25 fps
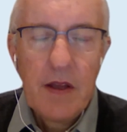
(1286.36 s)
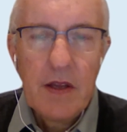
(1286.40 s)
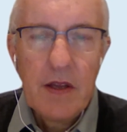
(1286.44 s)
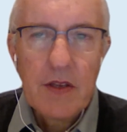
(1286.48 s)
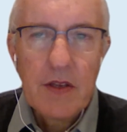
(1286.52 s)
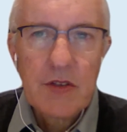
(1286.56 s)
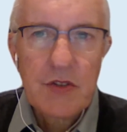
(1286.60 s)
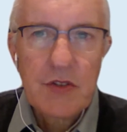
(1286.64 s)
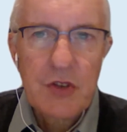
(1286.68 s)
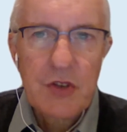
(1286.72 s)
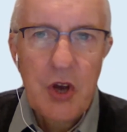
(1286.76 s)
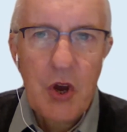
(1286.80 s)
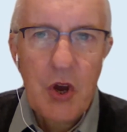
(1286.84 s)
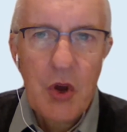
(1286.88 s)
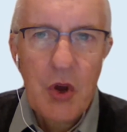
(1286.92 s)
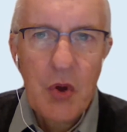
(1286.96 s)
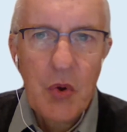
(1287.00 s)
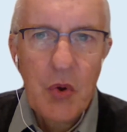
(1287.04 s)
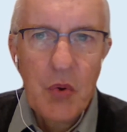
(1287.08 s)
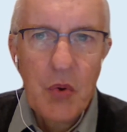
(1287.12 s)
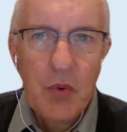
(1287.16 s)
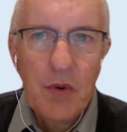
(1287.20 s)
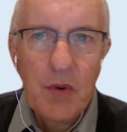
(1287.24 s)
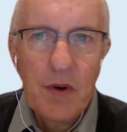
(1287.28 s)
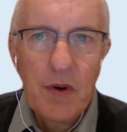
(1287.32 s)

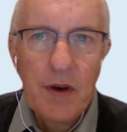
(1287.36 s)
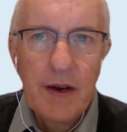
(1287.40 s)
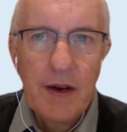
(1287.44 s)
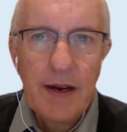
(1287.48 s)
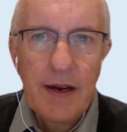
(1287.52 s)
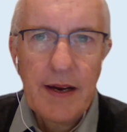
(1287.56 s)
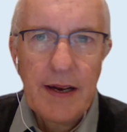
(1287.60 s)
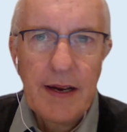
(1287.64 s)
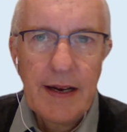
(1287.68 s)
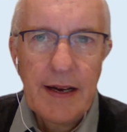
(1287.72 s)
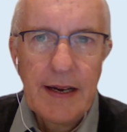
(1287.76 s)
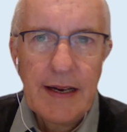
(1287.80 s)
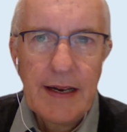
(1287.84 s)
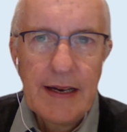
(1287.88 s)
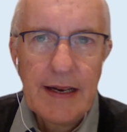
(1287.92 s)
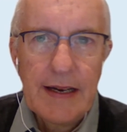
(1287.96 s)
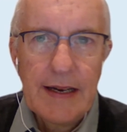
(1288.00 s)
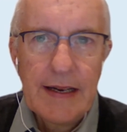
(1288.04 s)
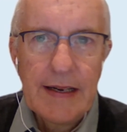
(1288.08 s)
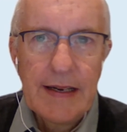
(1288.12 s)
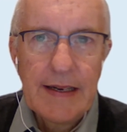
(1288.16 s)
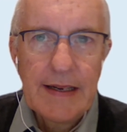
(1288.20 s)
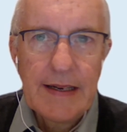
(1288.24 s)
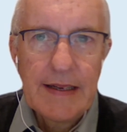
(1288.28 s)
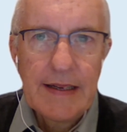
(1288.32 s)
So,
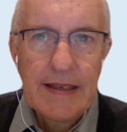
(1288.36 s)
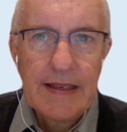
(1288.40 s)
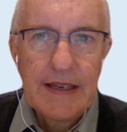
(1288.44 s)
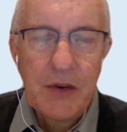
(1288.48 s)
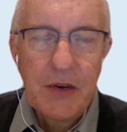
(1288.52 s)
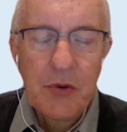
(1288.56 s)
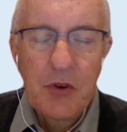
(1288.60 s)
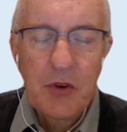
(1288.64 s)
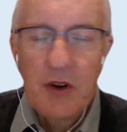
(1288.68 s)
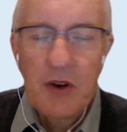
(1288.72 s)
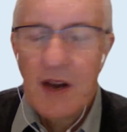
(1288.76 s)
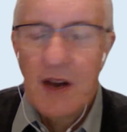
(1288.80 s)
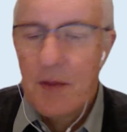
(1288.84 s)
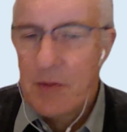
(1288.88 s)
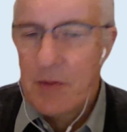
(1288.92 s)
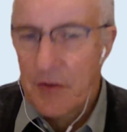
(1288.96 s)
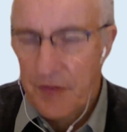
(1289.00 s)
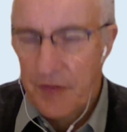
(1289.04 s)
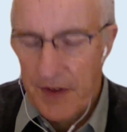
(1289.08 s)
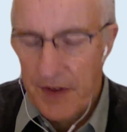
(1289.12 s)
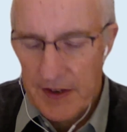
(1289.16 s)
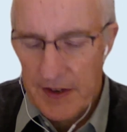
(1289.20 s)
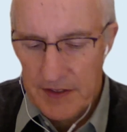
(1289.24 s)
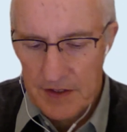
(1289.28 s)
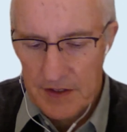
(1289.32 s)
we've got a number of
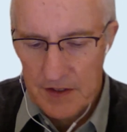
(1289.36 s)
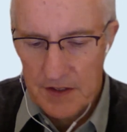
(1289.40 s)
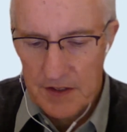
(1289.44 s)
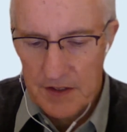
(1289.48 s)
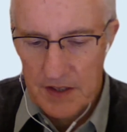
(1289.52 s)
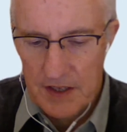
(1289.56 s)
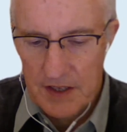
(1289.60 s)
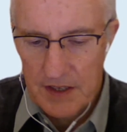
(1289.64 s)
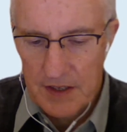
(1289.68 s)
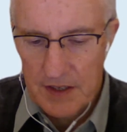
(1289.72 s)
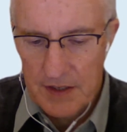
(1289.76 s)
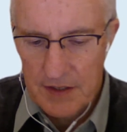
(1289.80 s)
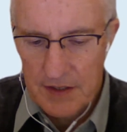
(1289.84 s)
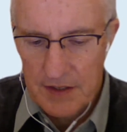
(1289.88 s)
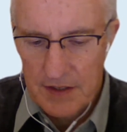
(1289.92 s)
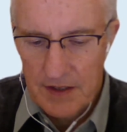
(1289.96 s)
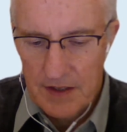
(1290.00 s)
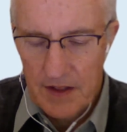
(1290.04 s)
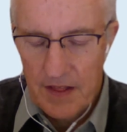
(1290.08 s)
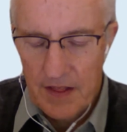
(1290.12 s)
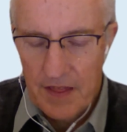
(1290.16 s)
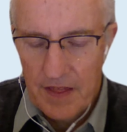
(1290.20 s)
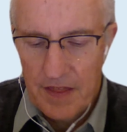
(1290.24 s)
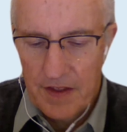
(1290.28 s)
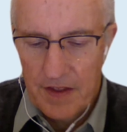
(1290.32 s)
factors there
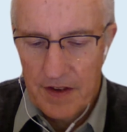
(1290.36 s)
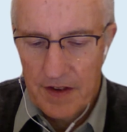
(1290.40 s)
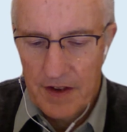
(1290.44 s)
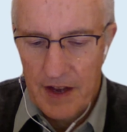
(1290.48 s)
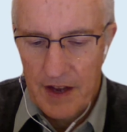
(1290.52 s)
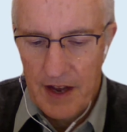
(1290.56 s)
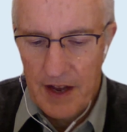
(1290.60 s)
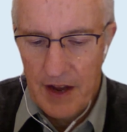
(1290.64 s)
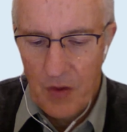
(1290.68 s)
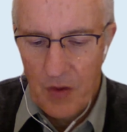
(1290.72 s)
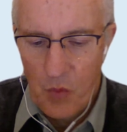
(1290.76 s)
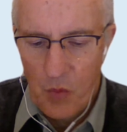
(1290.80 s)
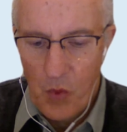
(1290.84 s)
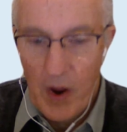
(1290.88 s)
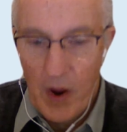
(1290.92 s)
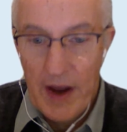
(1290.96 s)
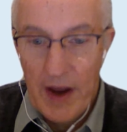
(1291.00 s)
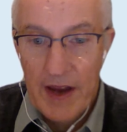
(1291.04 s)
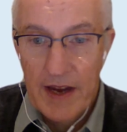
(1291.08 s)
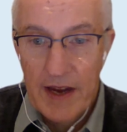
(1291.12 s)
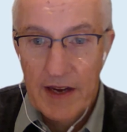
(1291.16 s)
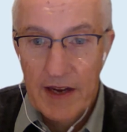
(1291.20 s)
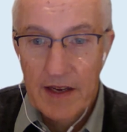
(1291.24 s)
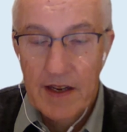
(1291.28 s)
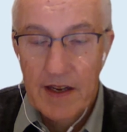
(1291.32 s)
that are
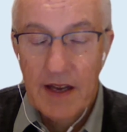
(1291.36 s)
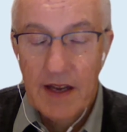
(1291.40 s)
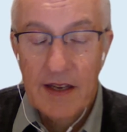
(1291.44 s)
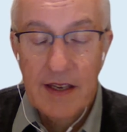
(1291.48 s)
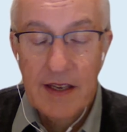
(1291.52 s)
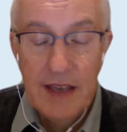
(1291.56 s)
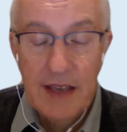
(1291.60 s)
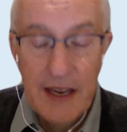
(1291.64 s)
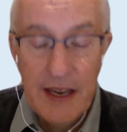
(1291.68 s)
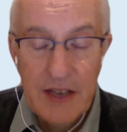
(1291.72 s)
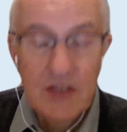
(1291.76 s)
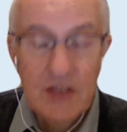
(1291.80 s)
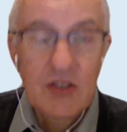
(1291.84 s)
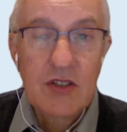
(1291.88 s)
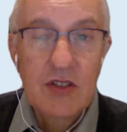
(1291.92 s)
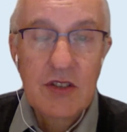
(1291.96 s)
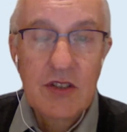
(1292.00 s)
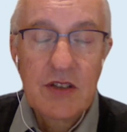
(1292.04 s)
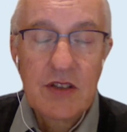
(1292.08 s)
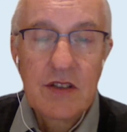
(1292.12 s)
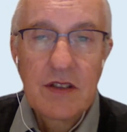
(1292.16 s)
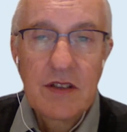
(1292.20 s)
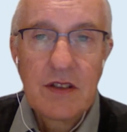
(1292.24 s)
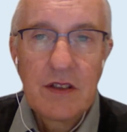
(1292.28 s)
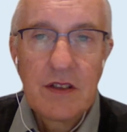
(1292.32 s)
weighing
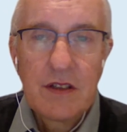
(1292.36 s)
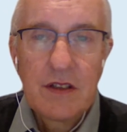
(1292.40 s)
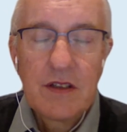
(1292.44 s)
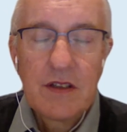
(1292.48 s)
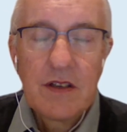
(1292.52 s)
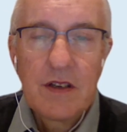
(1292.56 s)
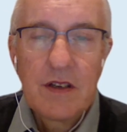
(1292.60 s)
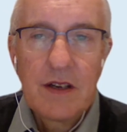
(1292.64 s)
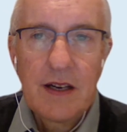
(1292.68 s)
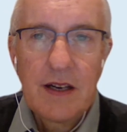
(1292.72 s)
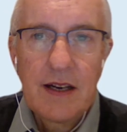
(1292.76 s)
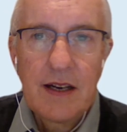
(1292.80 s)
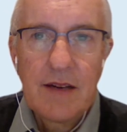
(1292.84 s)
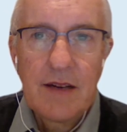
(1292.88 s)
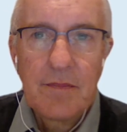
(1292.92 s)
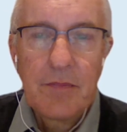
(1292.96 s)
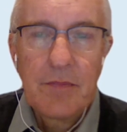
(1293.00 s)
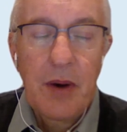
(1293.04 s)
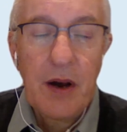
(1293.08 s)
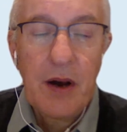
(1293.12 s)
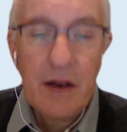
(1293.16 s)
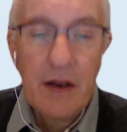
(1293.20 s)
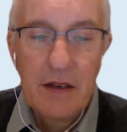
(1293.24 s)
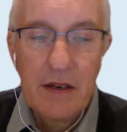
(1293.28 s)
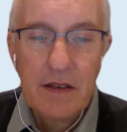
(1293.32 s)
against
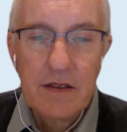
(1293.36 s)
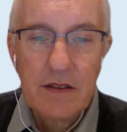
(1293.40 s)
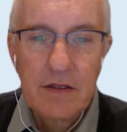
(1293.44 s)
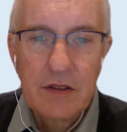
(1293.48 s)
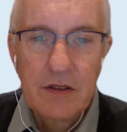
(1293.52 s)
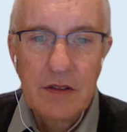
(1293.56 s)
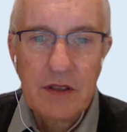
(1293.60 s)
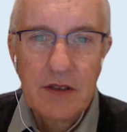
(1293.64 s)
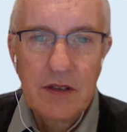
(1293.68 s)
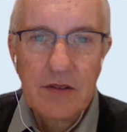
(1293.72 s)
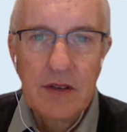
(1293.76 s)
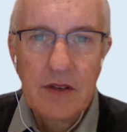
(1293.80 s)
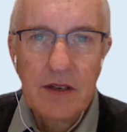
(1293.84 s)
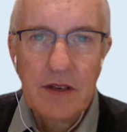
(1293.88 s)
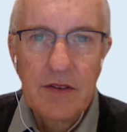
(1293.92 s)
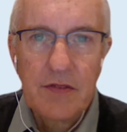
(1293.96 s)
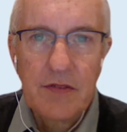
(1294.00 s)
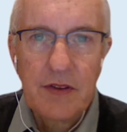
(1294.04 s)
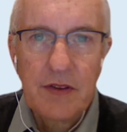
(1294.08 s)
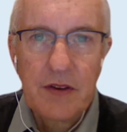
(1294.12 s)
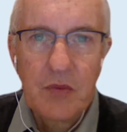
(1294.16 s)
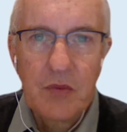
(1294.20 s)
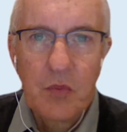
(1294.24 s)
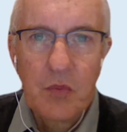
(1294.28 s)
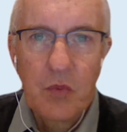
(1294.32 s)
biodiesel and in
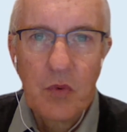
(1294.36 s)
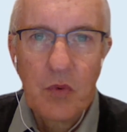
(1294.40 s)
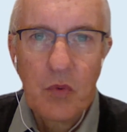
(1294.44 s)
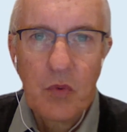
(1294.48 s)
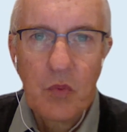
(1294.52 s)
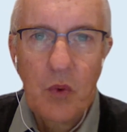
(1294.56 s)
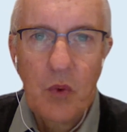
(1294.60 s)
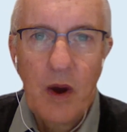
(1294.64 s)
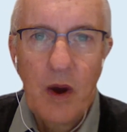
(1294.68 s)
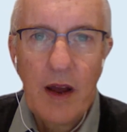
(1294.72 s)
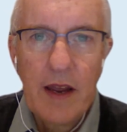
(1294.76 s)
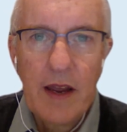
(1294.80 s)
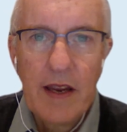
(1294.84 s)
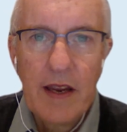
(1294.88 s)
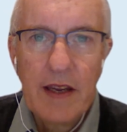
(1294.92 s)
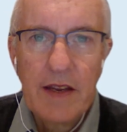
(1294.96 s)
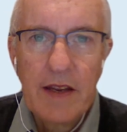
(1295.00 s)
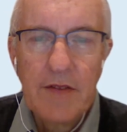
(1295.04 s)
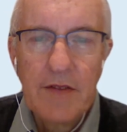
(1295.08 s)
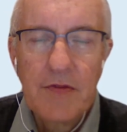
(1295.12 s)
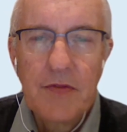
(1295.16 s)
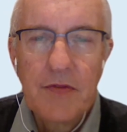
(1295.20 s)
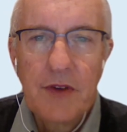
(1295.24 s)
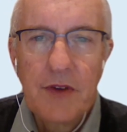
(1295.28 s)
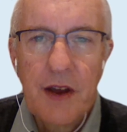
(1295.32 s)
fact weighing
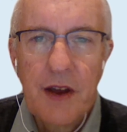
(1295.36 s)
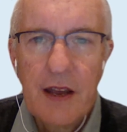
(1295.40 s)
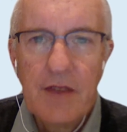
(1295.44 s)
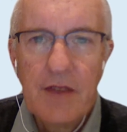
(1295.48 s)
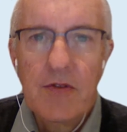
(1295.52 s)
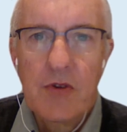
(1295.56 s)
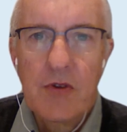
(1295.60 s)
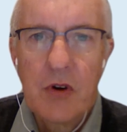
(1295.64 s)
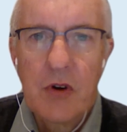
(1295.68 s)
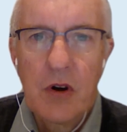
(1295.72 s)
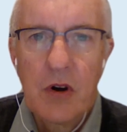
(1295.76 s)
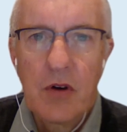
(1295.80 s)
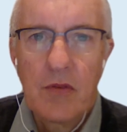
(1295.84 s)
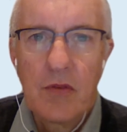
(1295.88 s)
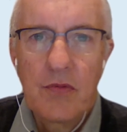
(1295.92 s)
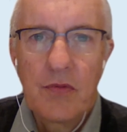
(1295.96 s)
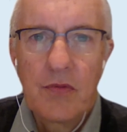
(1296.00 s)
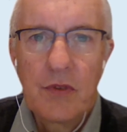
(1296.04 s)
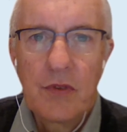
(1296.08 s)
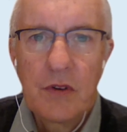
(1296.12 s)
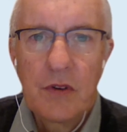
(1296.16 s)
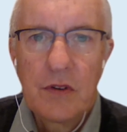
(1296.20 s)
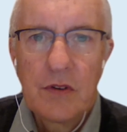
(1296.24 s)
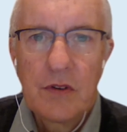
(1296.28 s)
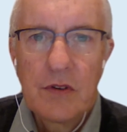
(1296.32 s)
in favour of
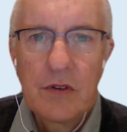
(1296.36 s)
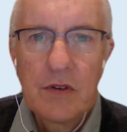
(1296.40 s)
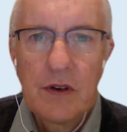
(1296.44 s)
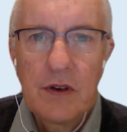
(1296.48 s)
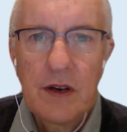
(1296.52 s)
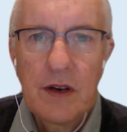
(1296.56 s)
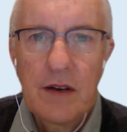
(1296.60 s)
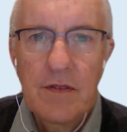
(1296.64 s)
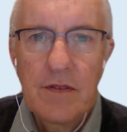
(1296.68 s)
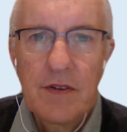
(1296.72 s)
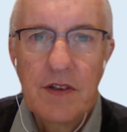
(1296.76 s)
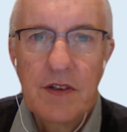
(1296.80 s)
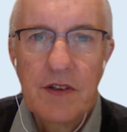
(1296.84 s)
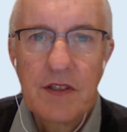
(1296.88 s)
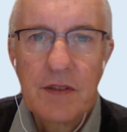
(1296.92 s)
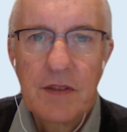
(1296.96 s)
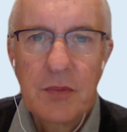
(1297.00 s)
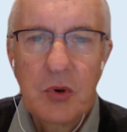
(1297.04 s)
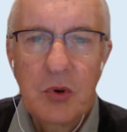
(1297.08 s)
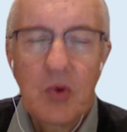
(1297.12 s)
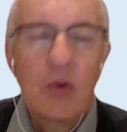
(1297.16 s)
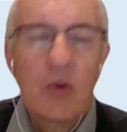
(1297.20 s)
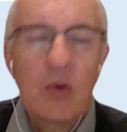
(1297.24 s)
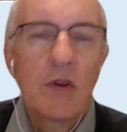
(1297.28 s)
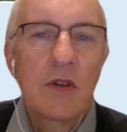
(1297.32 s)

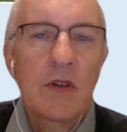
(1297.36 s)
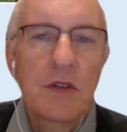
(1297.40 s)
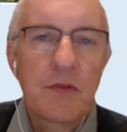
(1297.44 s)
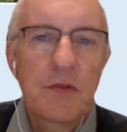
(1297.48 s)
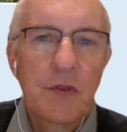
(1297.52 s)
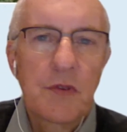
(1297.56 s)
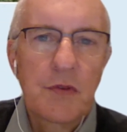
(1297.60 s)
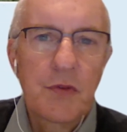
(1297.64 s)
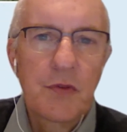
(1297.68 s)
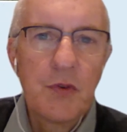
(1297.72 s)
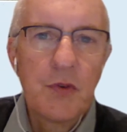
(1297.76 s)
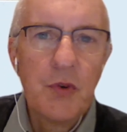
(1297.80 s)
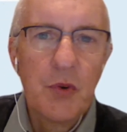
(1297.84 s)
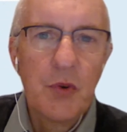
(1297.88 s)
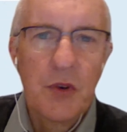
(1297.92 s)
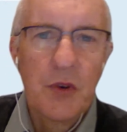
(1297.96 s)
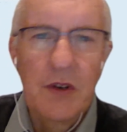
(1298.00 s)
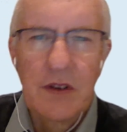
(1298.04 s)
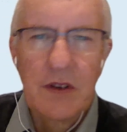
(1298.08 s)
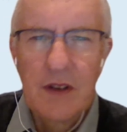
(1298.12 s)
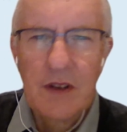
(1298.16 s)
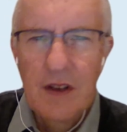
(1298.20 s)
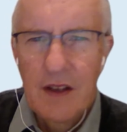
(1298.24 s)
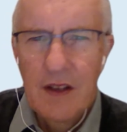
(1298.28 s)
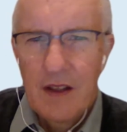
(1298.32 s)
vegetable oils for food.
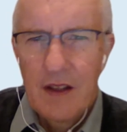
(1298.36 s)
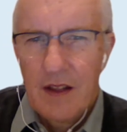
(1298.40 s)
And